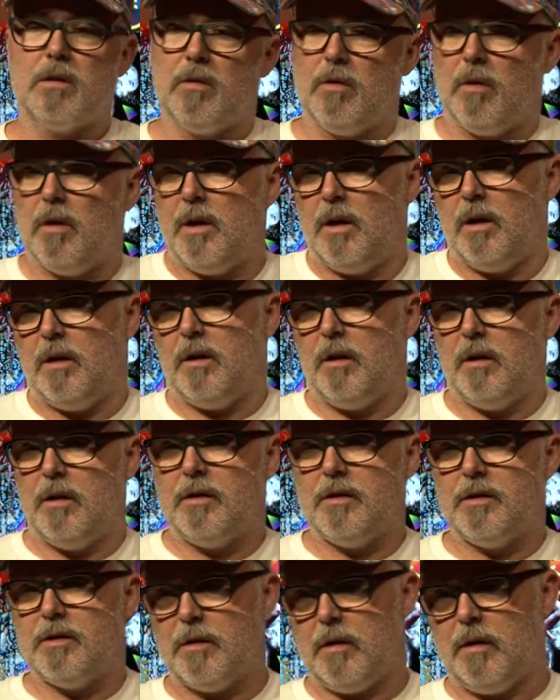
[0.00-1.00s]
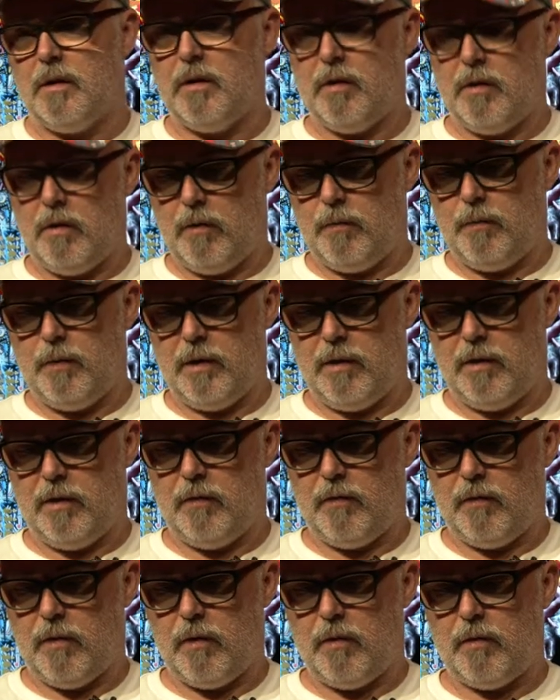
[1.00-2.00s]
great. Like you just I don't know, but
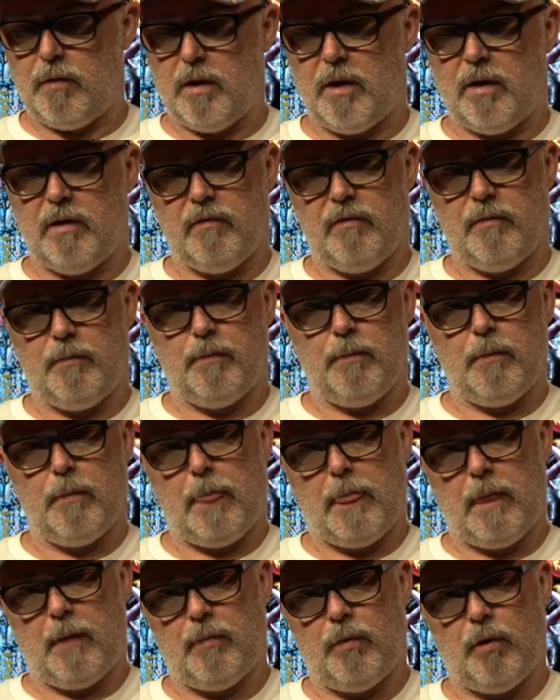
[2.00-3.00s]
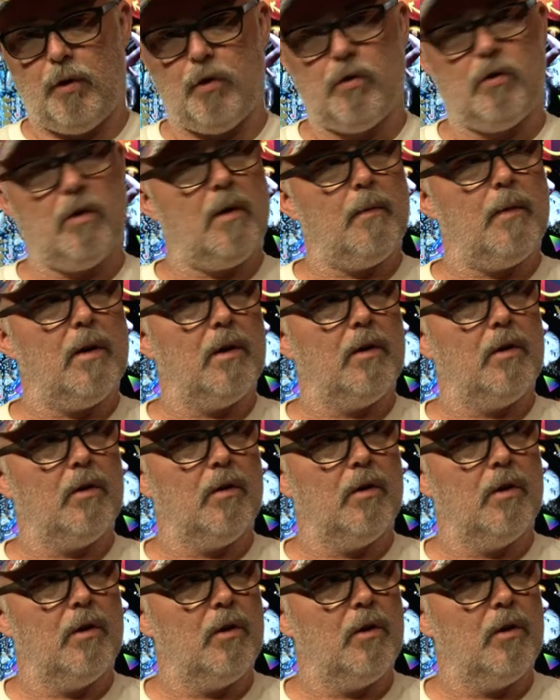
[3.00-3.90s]
your own kind of program, aren't you?